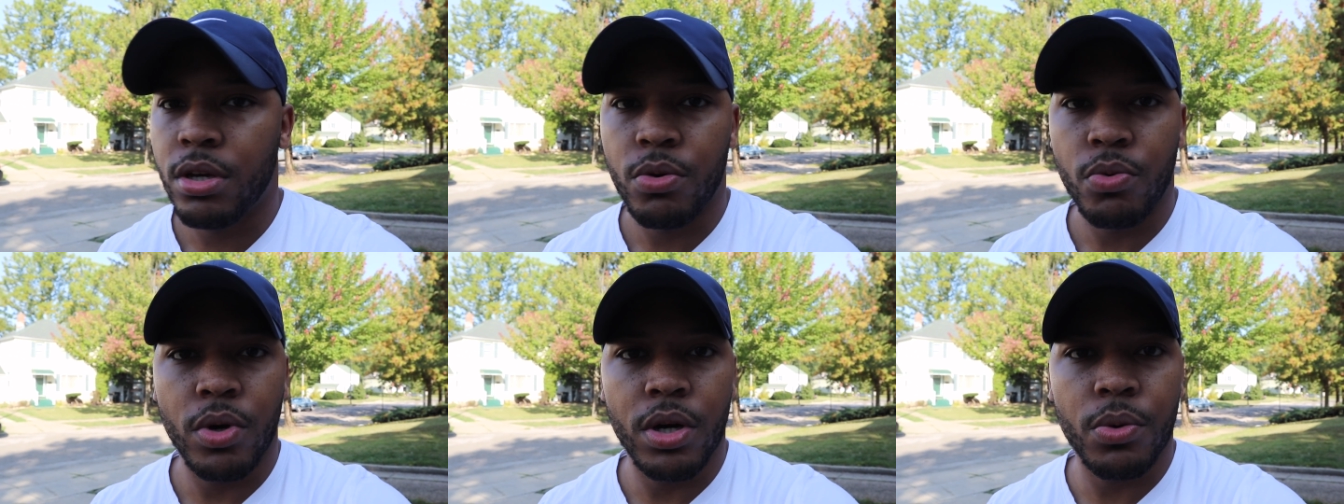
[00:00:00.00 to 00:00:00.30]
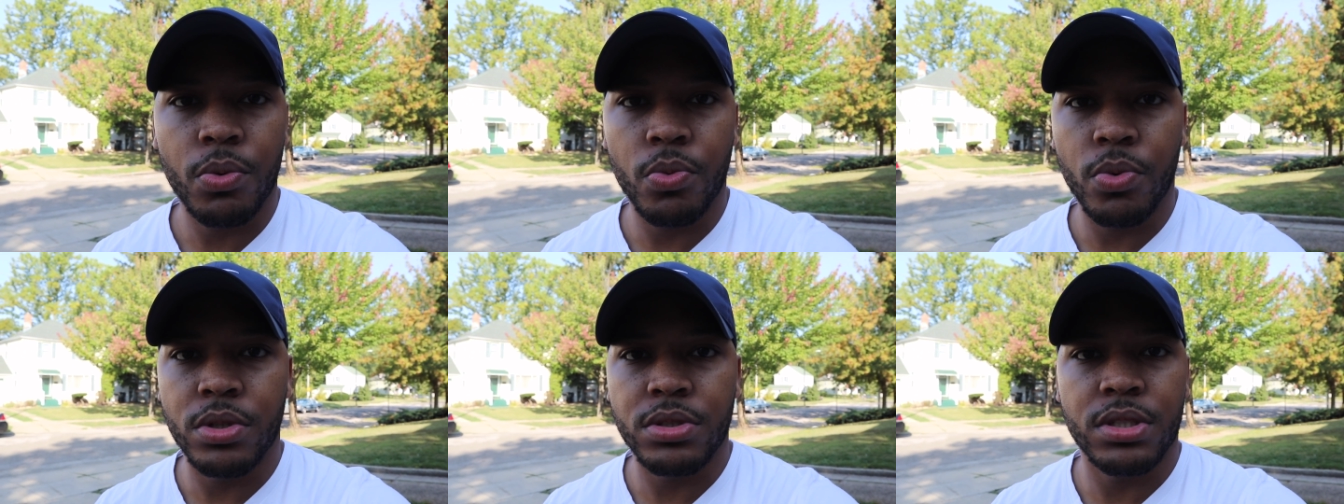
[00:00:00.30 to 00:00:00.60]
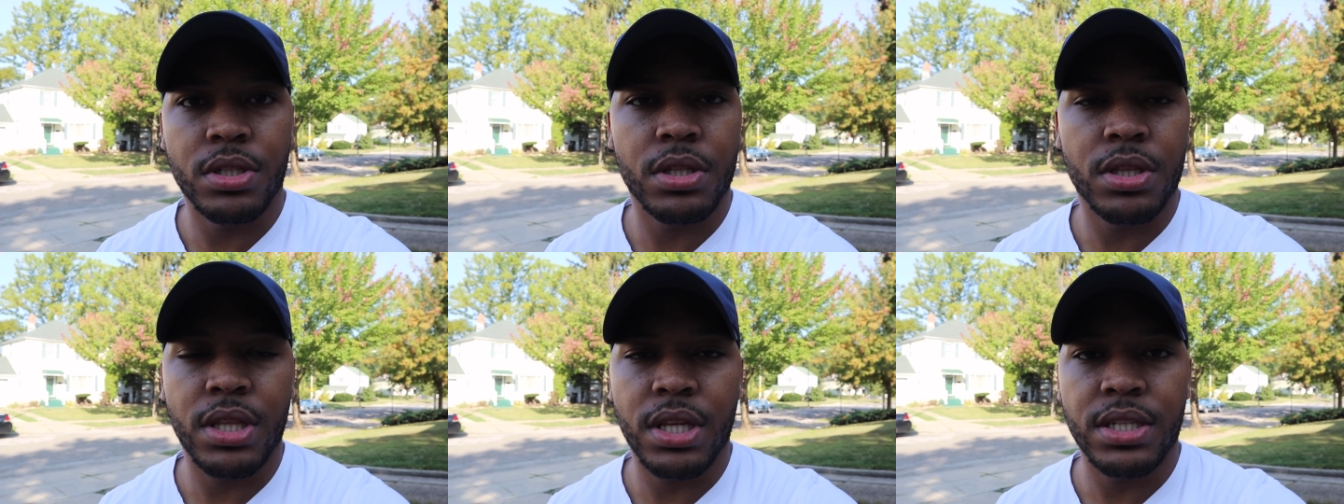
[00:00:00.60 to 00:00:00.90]
What
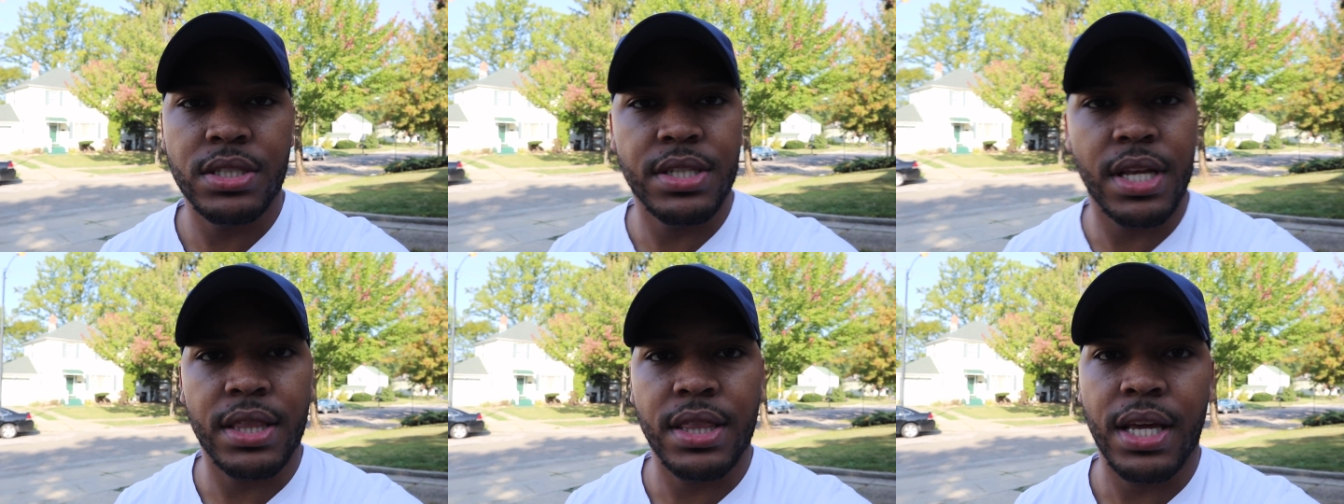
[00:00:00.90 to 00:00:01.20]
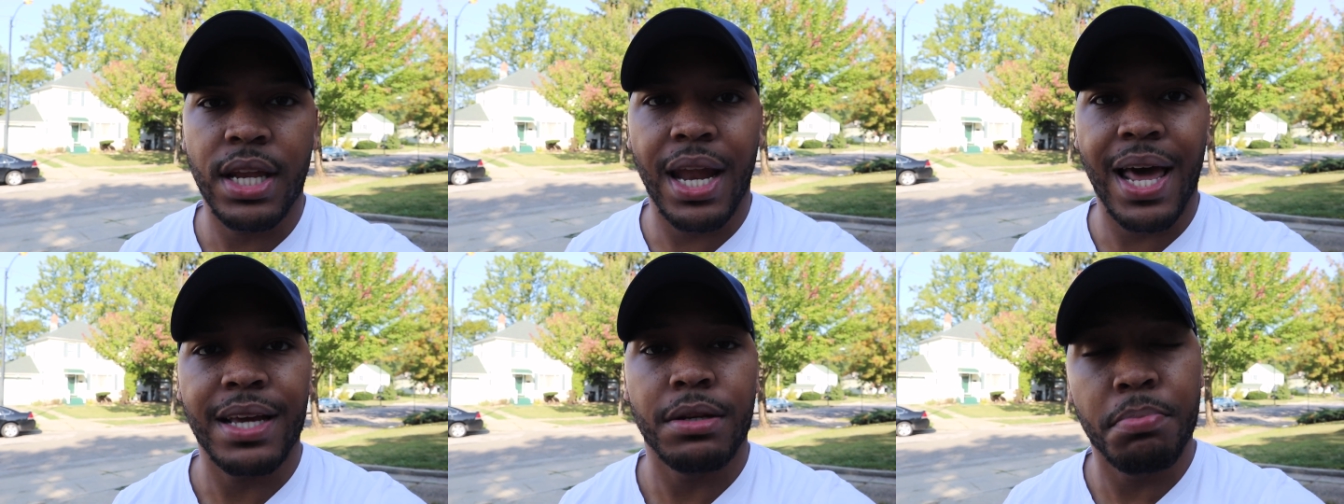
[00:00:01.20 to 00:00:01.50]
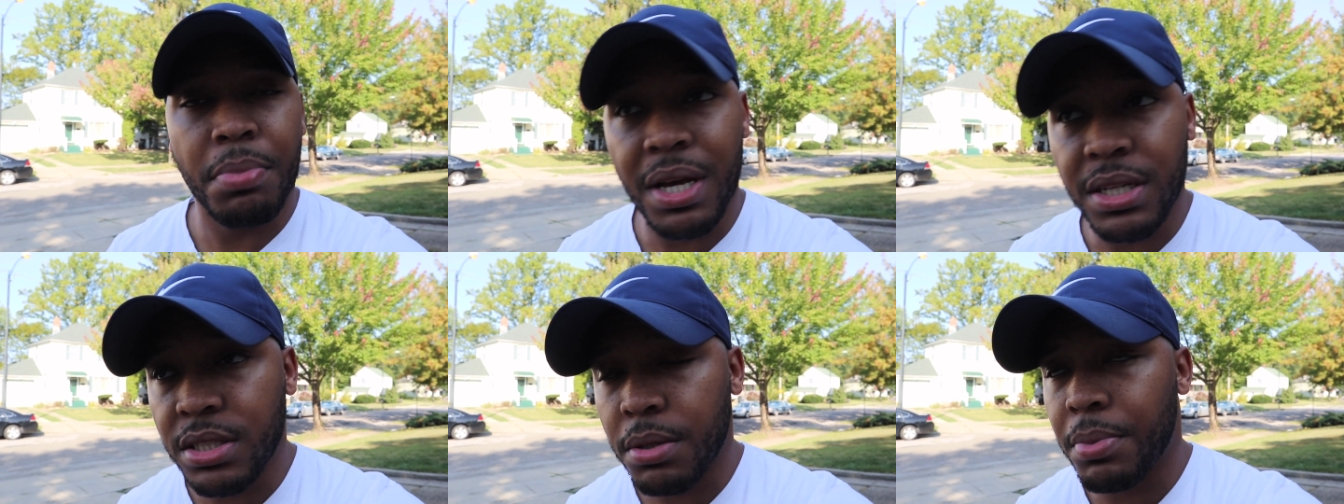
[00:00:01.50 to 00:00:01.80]
was the things that they
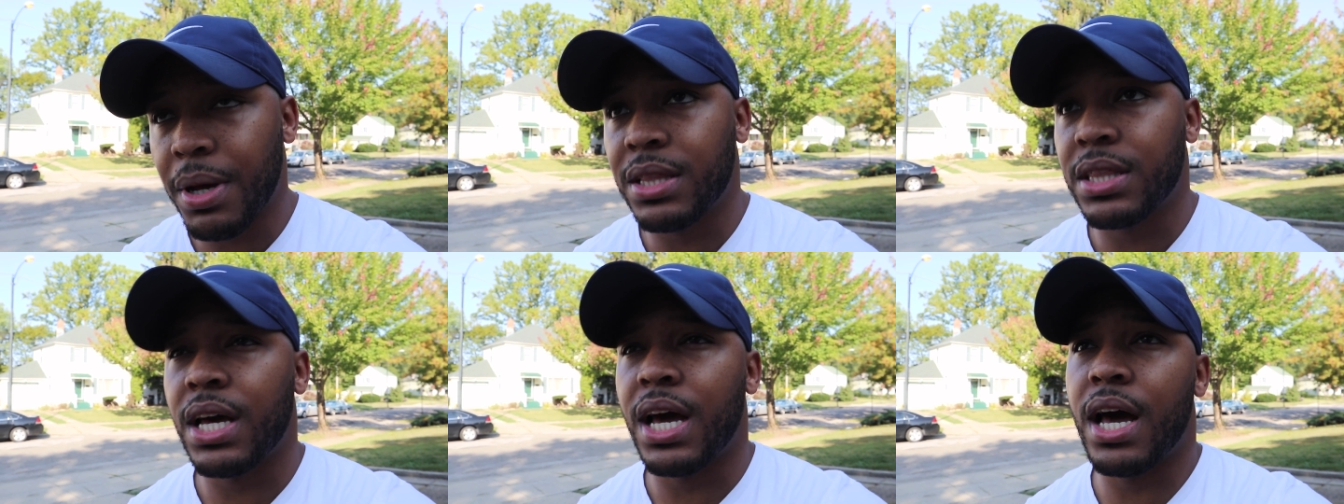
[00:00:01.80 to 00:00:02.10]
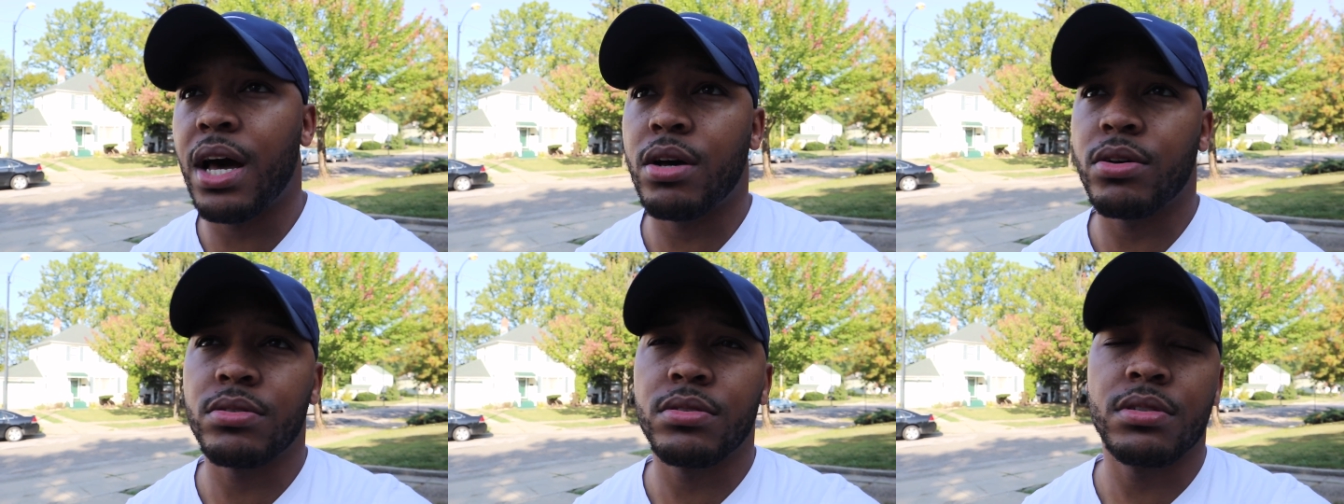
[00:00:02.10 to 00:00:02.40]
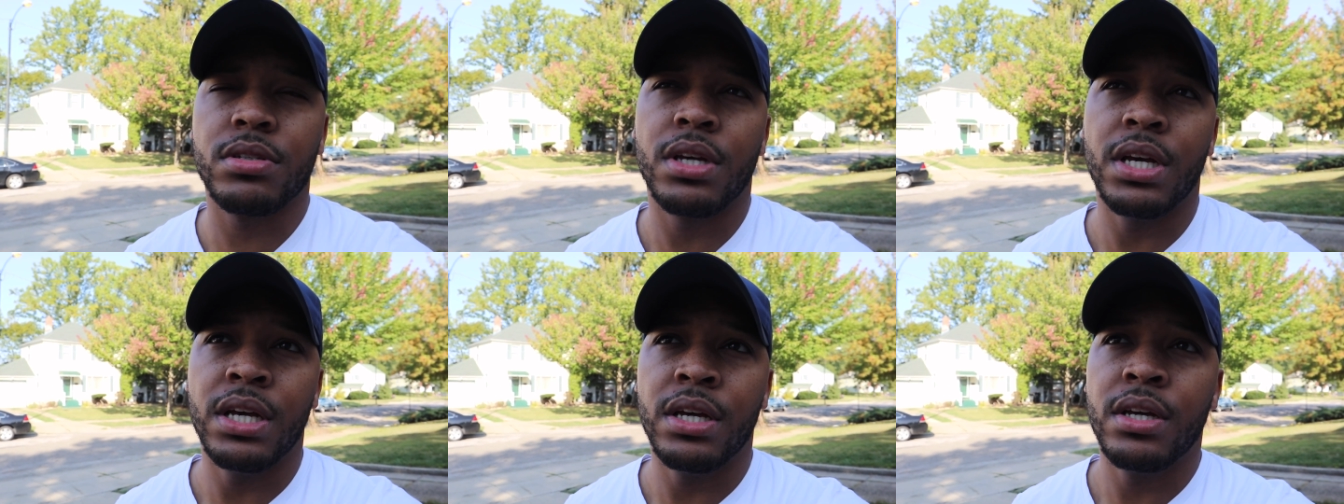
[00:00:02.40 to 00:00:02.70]
liked best about the house?